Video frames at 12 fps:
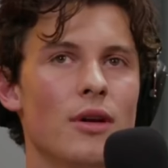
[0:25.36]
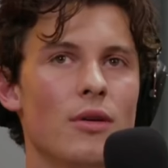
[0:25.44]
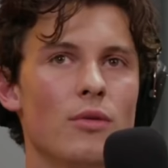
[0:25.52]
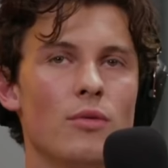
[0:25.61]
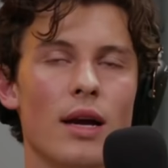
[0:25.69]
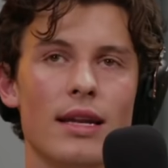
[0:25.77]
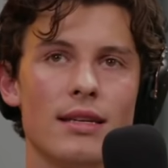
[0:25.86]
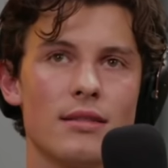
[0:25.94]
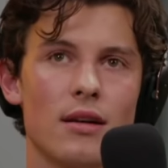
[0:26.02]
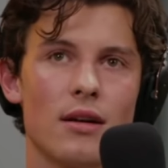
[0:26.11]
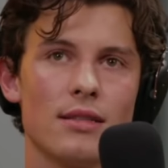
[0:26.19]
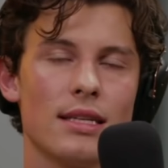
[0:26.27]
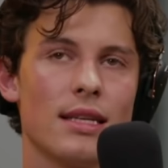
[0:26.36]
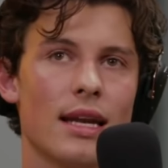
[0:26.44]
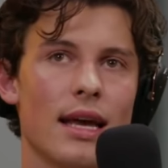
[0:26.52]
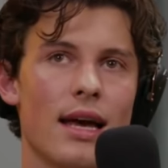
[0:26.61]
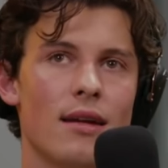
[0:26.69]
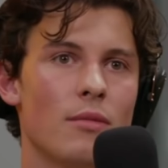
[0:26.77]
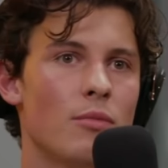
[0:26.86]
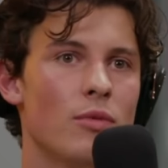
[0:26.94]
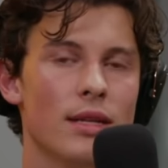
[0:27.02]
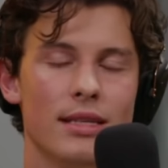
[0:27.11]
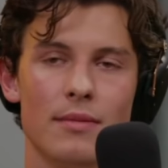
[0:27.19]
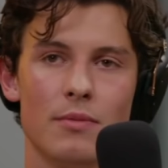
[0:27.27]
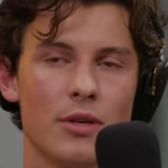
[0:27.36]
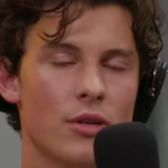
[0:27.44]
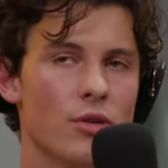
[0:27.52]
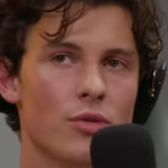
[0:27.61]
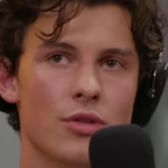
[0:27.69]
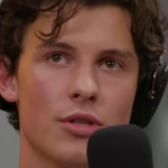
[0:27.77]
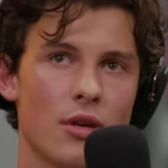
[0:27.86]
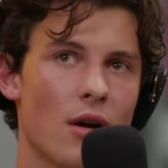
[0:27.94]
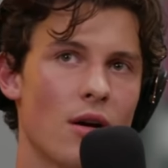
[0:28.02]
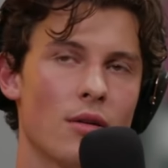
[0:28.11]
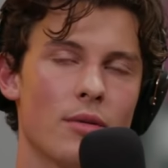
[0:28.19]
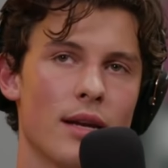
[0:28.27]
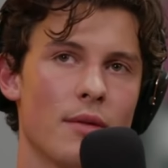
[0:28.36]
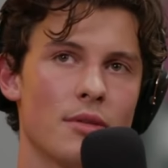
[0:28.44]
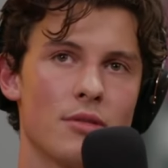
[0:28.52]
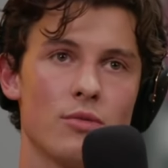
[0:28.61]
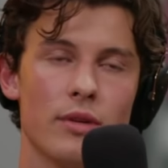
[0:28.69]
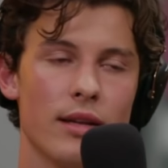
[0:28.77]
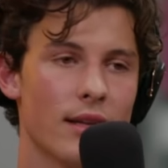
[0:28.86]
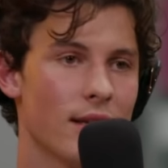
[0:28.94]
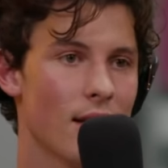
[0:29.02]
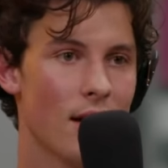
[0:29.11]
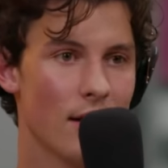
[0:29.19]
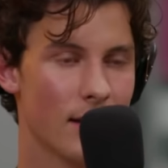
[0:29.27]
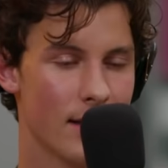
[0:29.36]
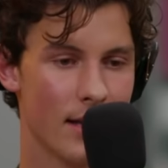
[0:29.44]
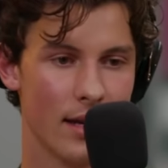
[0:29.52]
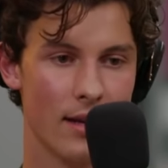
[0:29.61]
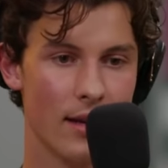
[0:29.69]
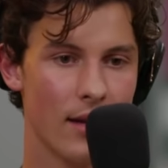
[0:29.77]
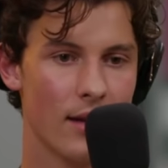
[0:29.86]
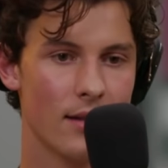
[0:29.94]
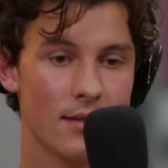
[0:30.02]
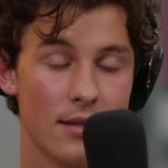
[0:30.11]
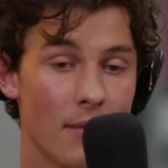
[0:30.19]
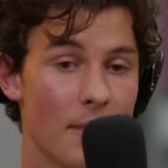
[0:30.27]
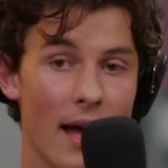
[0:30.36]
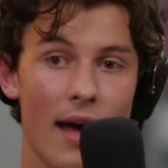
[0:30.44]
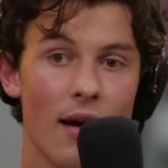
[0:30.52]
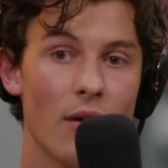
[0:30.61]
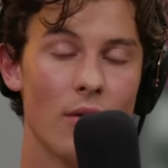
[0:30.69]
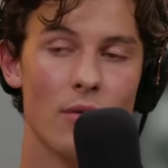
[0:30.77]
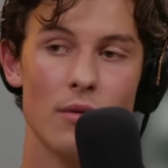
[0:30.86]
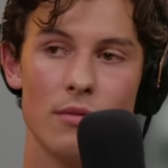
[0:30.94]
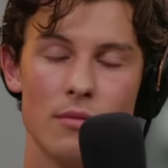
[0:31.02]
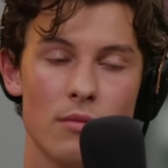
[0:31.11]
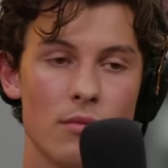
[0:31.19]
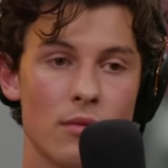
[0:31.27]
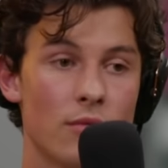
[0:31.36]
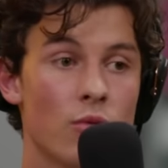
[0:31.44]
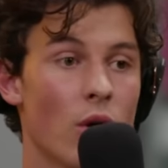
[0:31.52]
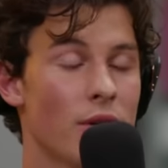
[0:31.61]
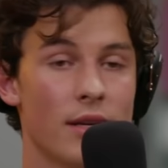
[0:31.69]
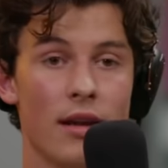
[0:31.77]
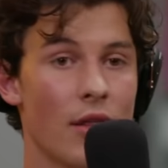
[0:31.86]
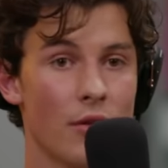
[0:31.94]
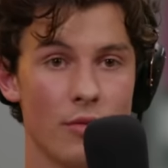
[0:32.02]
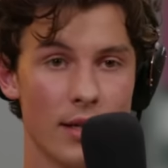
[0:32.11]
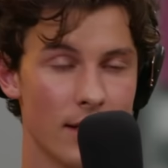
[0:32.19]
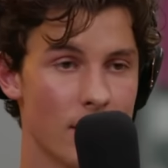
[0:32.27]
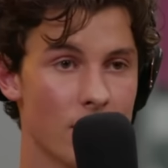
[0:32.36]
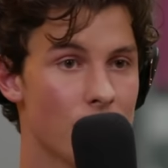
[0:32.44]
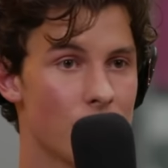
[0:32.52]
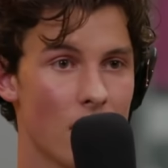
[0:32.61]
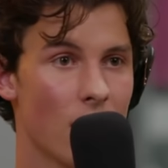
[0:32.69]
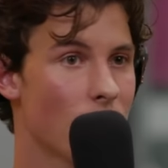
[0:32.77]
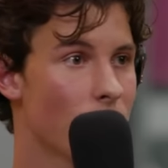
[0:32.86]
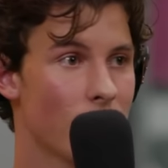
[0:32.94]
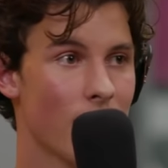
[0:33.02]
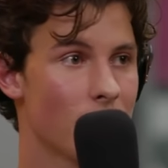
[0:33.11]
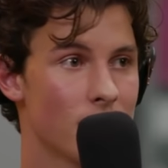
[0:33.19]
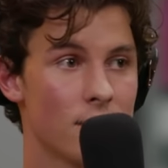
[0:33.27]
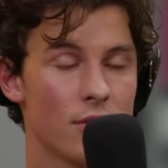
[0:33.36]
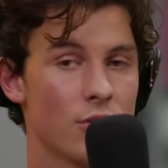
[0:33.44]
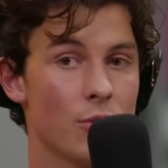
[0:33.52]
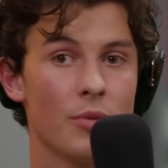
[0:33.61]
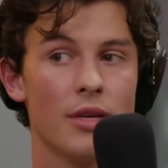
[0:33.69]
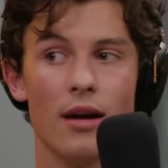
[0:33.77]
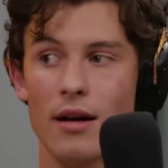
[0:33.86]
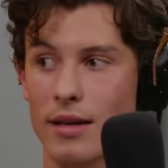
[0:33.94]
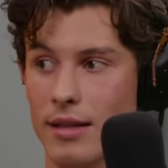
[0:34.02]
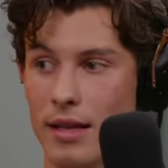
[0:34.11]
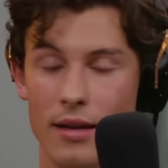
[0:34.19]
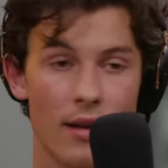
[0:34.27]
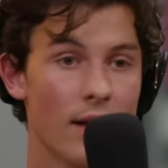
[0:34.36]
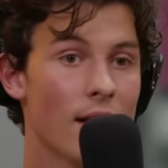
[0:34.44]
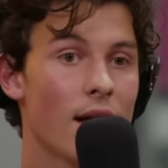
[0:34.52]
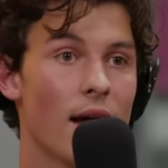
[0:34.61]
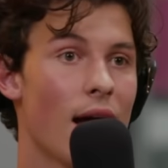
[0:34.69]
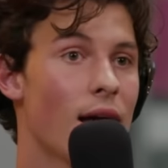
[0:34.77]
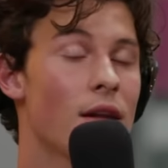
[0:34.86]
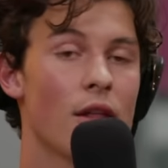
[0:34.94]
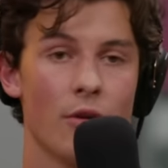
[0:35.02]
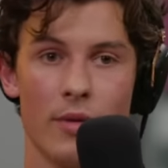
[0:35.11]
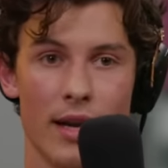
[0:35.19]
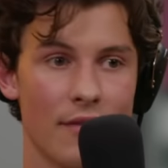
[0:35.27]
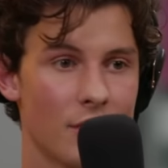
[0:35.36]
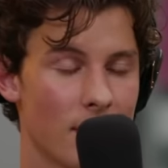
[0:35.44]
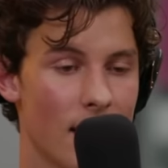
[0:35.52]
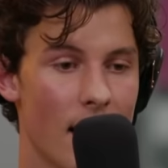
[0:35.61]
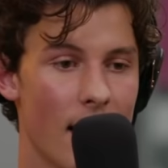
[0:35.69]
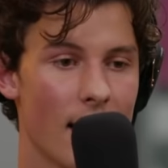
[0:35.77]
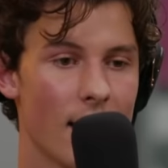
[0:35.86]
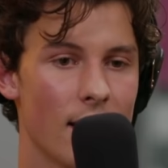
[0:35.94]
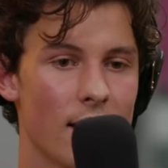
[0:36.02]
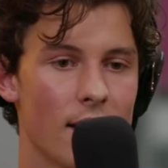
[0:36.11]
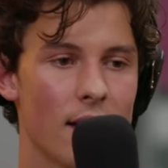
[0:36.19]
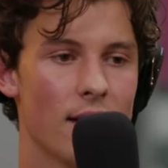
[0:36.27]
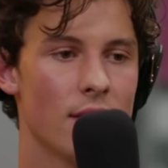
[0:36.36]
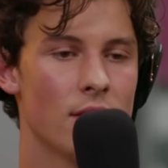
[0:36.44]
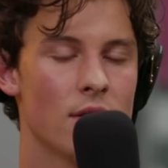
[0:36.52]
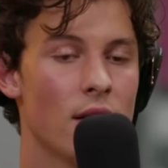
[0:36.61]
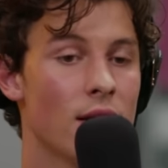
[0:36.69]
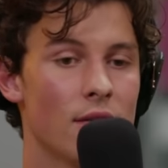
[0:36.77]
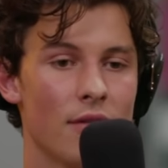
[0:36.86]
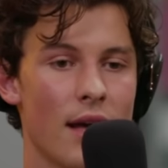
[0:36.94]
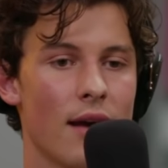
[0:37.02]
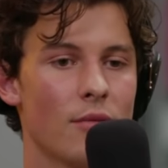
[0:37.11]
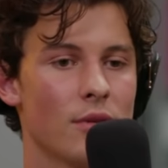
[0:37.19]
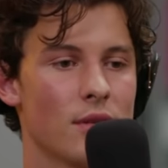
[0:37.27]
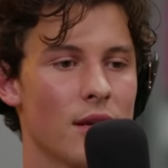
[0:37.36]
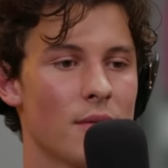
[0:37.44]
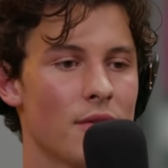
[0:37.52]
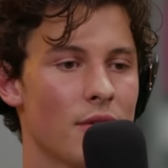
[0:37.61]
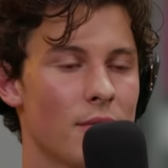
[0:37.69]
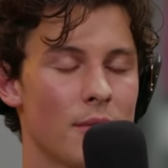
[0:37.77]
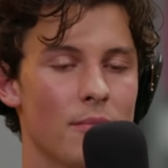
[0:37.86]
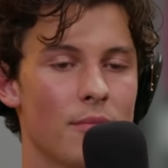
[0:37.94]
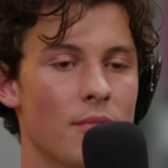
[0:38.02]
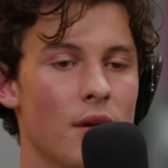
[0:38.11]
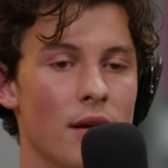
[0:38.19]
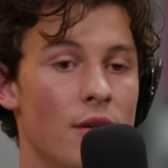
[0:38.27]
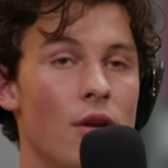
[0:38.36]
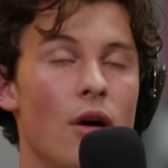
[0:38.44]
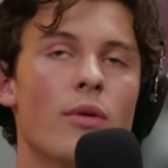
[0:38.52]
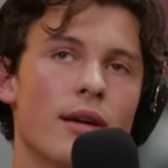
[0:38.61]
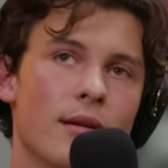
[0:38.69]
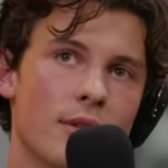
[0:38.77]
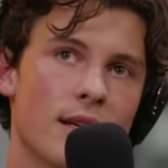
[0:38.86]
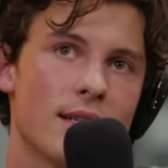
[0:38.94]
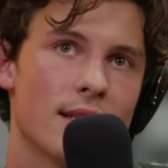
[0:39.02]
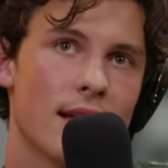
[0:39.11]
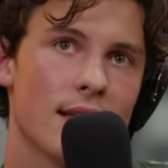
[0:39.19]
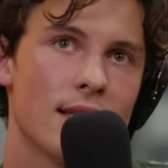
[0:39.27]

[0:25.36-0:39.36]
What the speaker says: know, writing songs, and then I had a really huge song when I was really young, and then somehow wrote another really huge song when I was super young, and then another one after that. And none of that was coming from a knowing place, at